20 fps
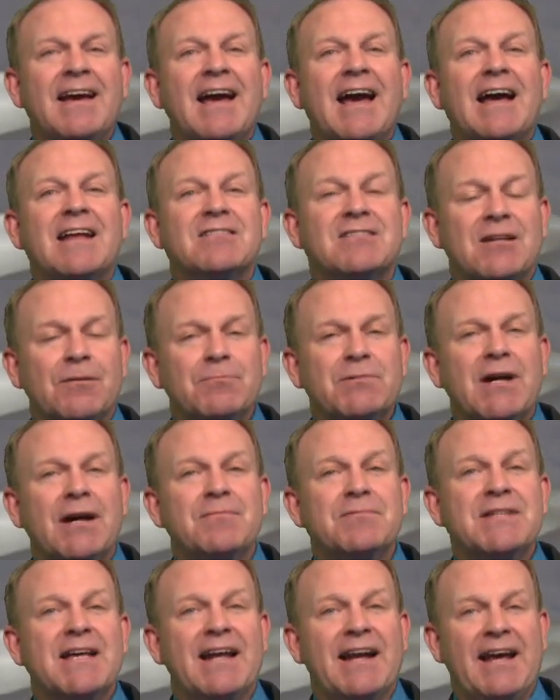And
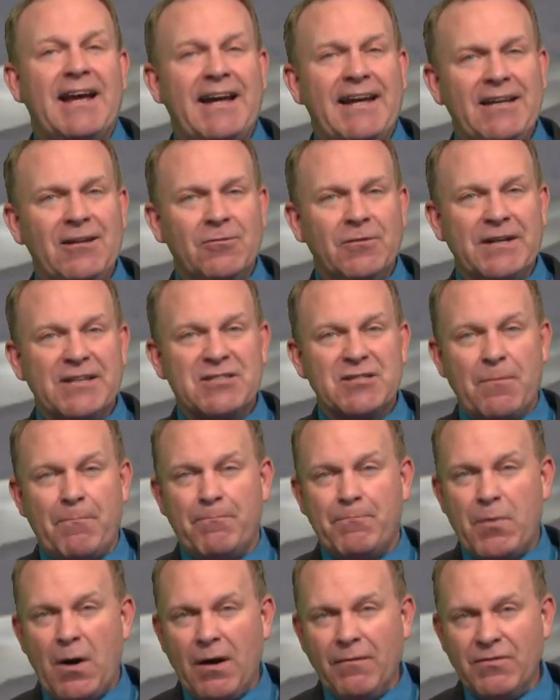sometimes that hail gets
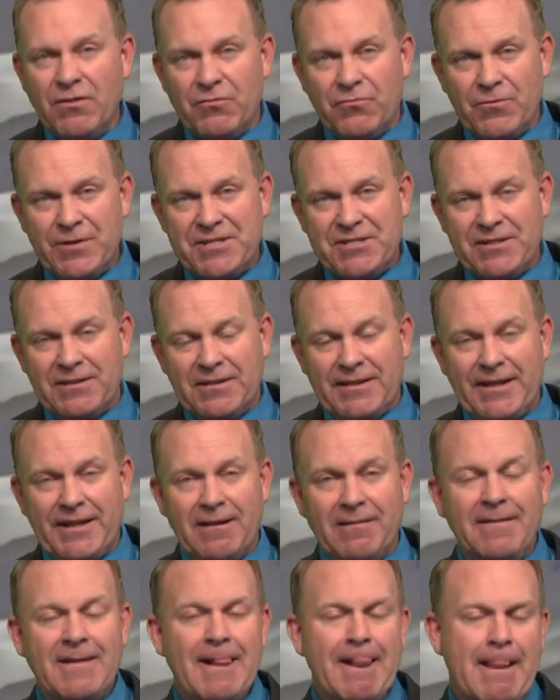above the freezing
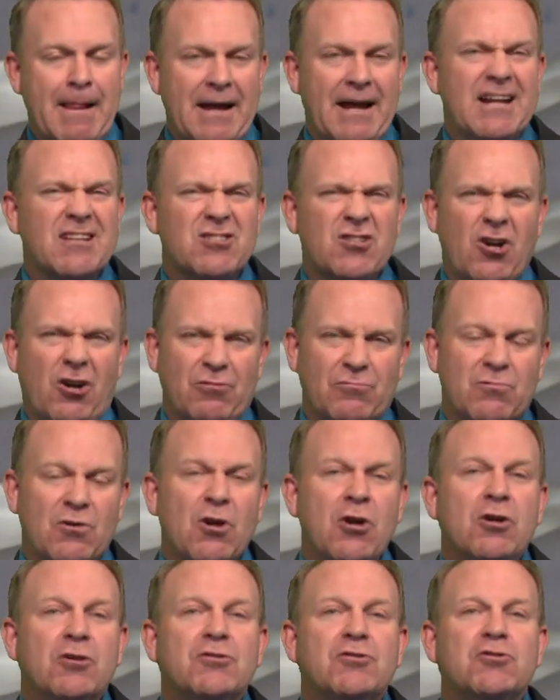layer, and it's called
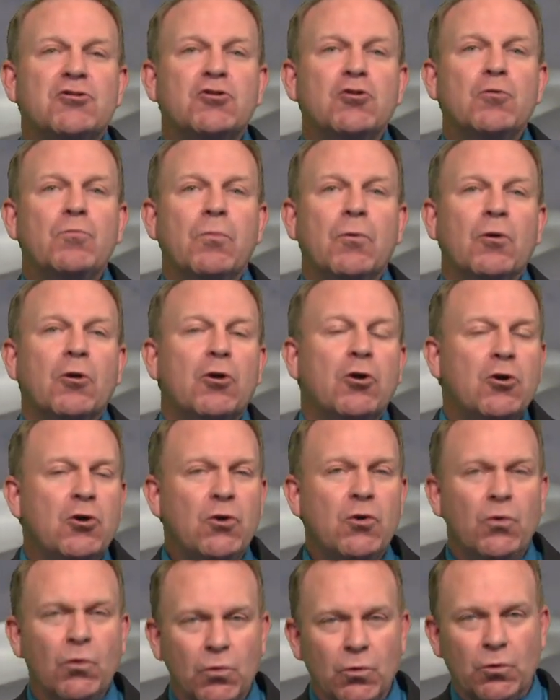
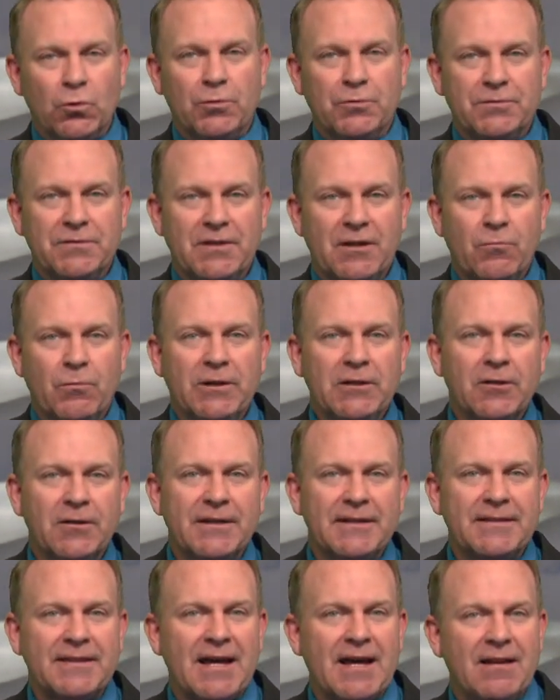supercooled. And we look
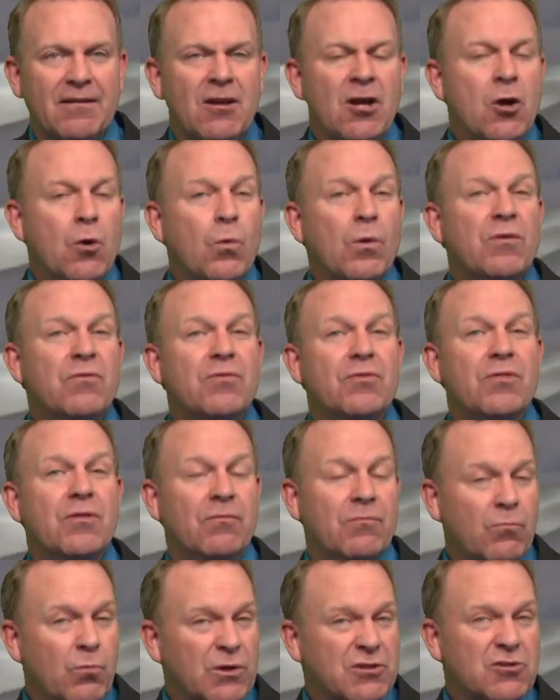at that with
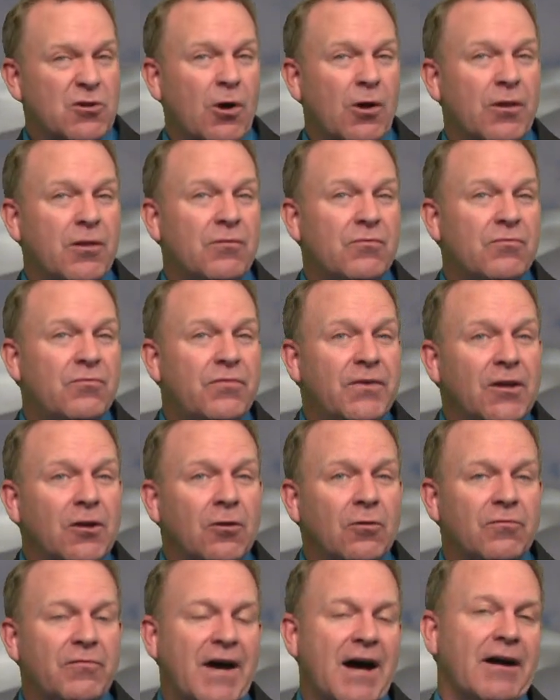what's called the
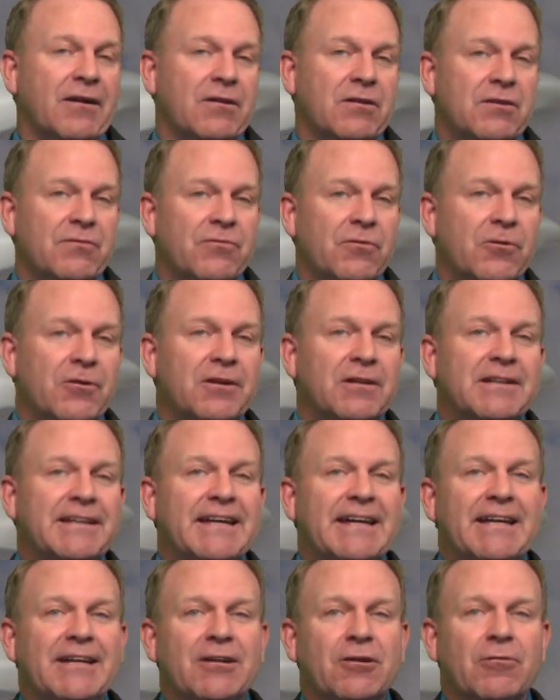VIL value, the vertically
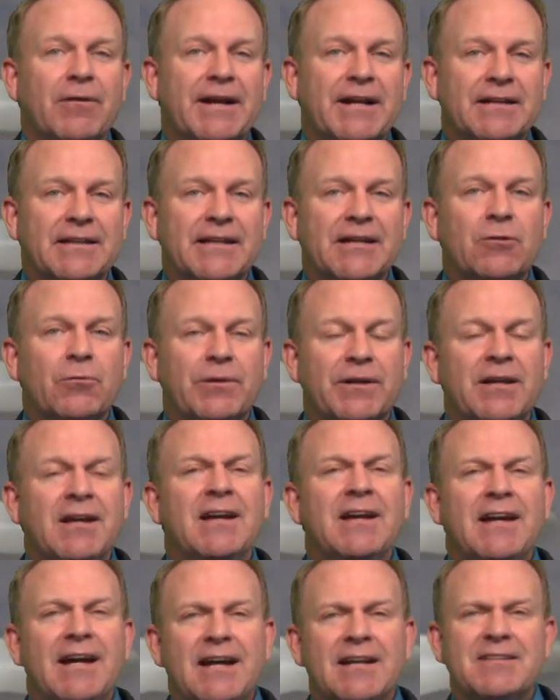integrated liquid.
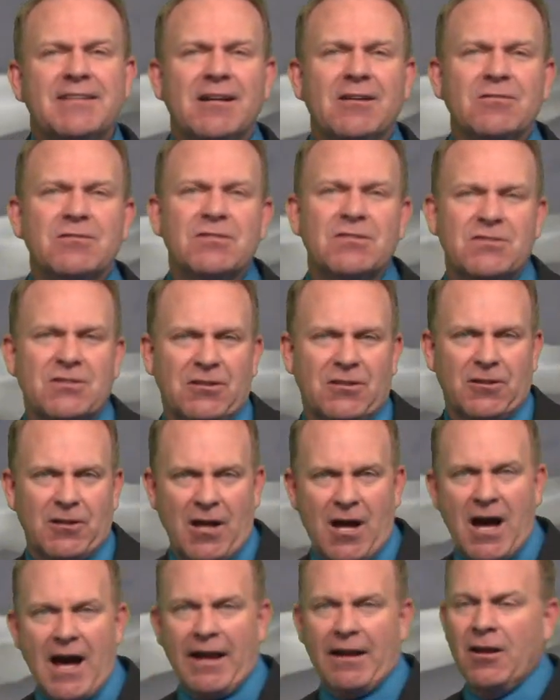It tells us a
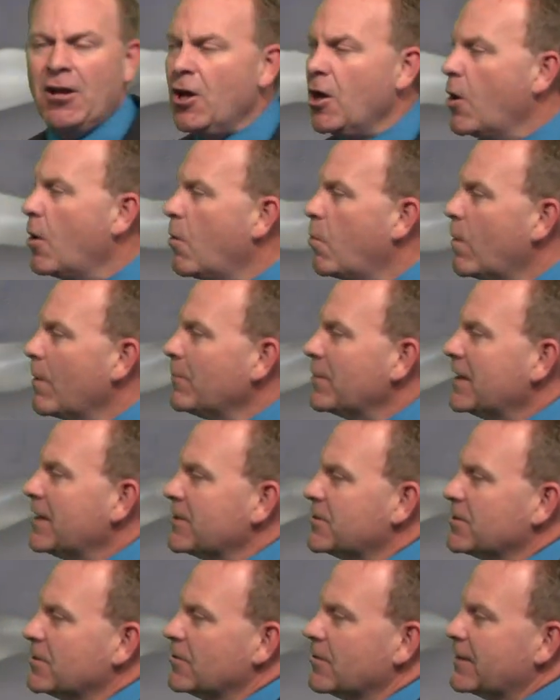lot when we get
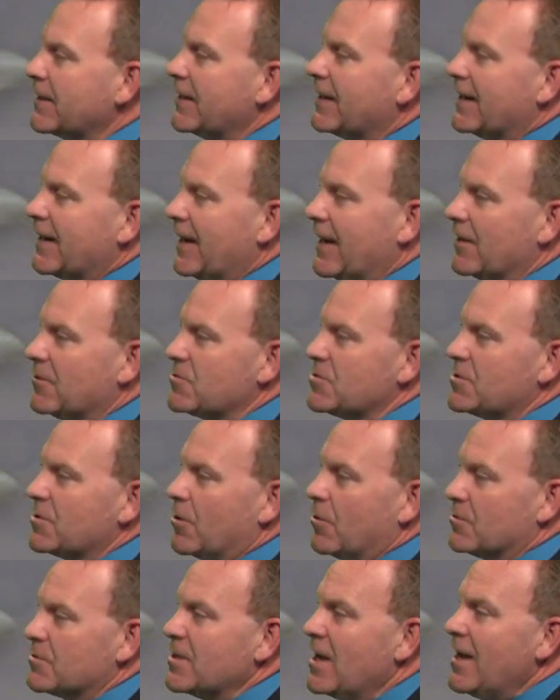to looking at
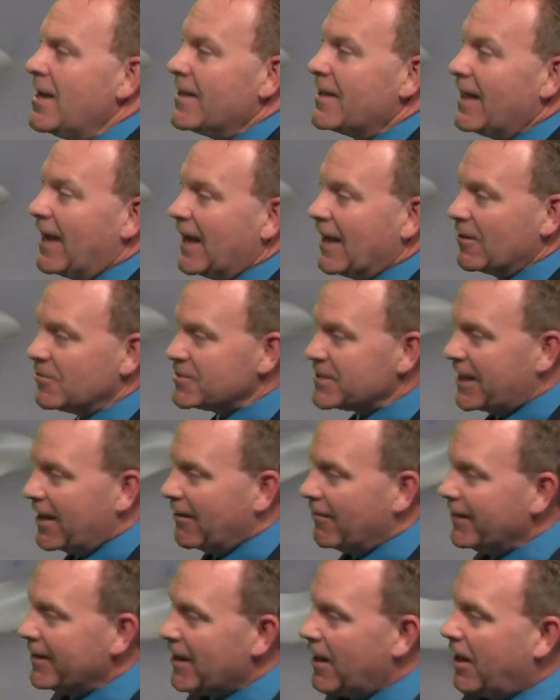hailstones. The hail's
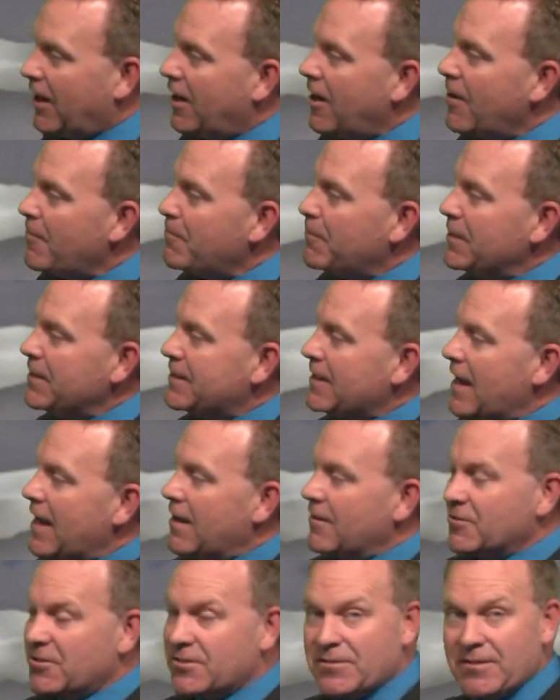carried up and
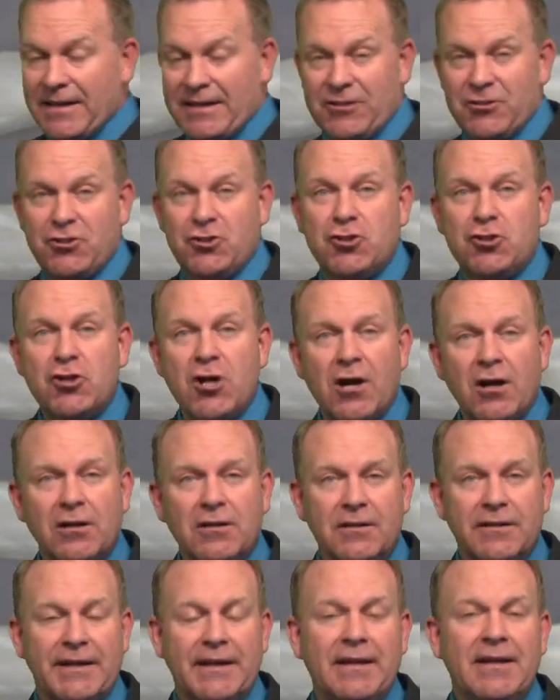down just like
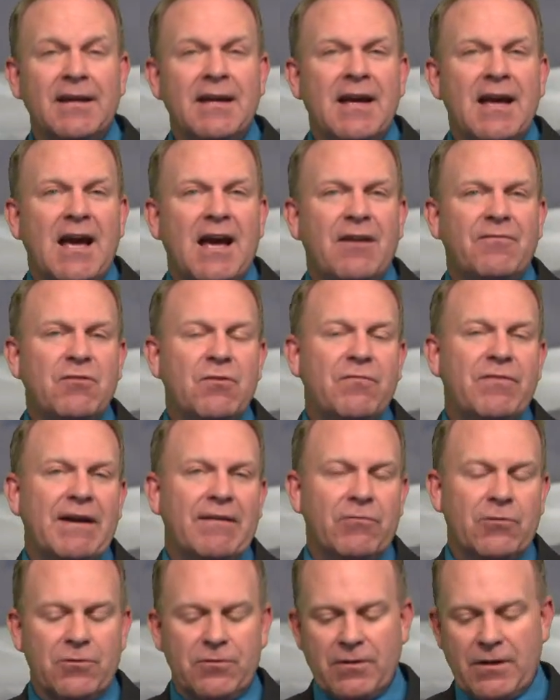juggling. If you've
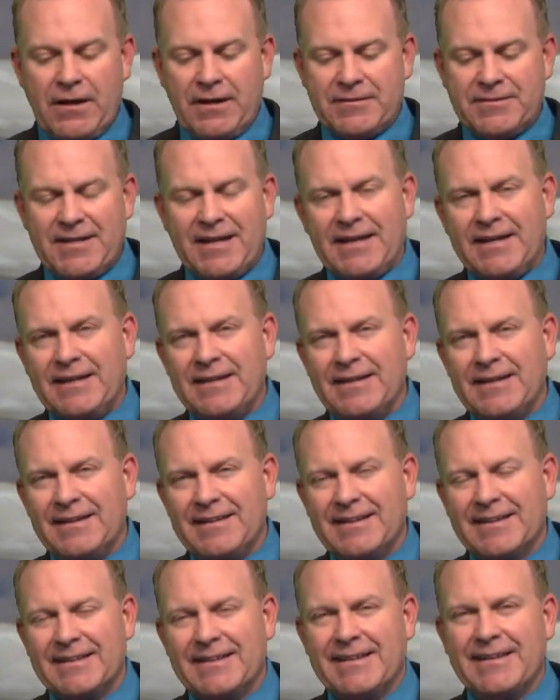ever taken
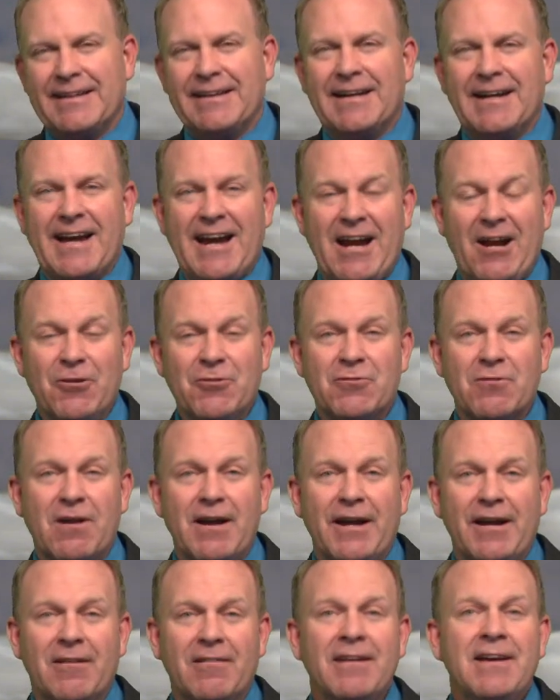like a hair
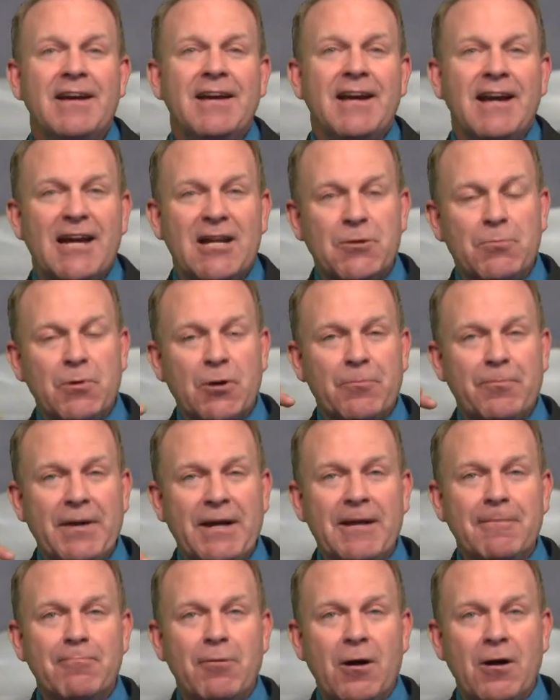dryer and you put a
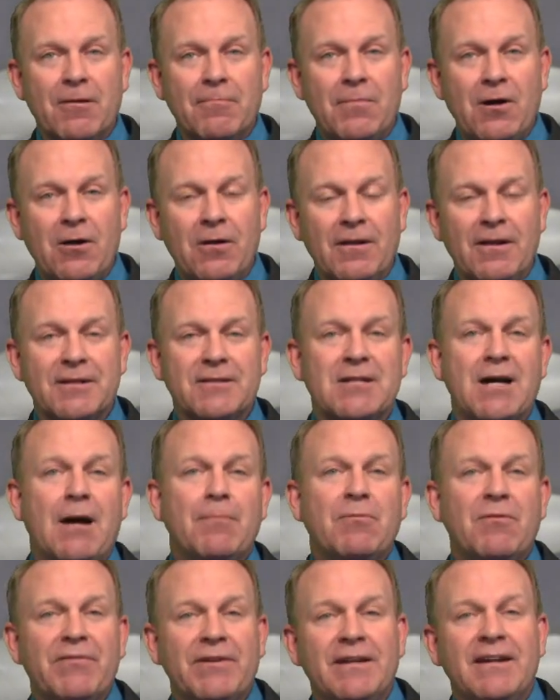ping pong ball on top
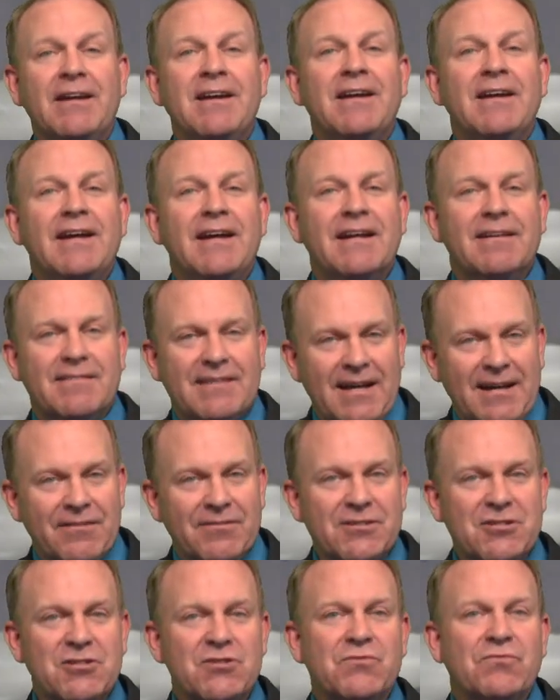of it, it kind of
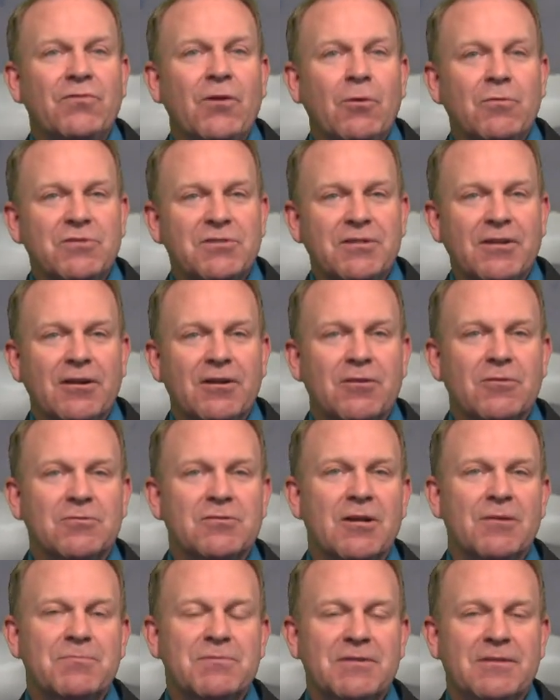just floats there and goes
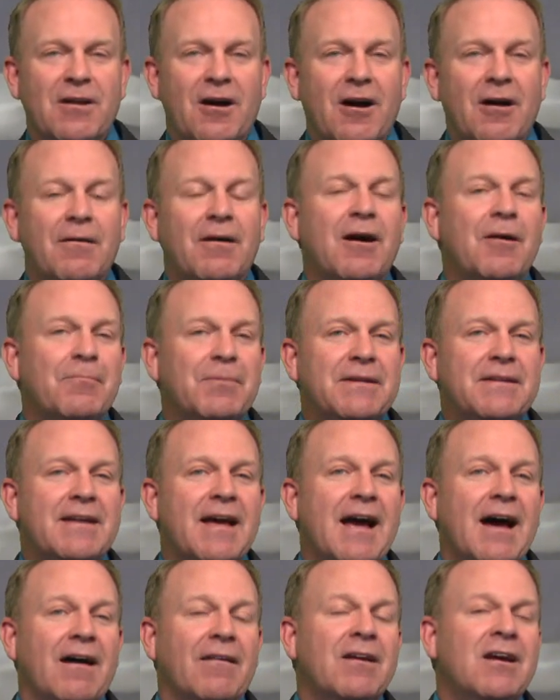up and
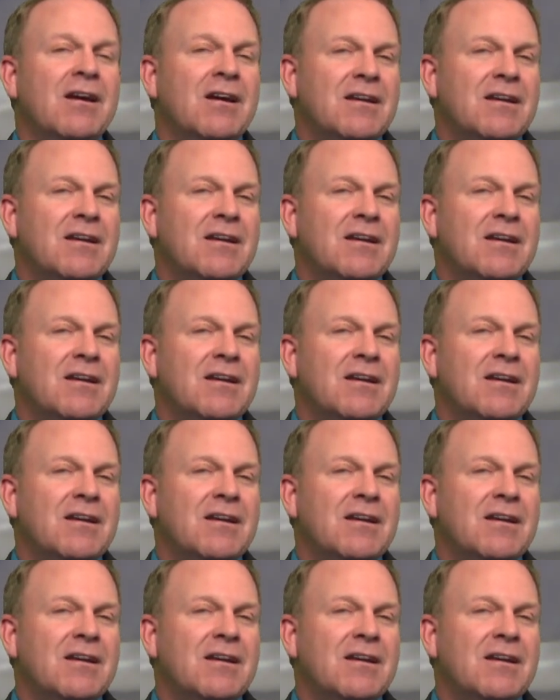down.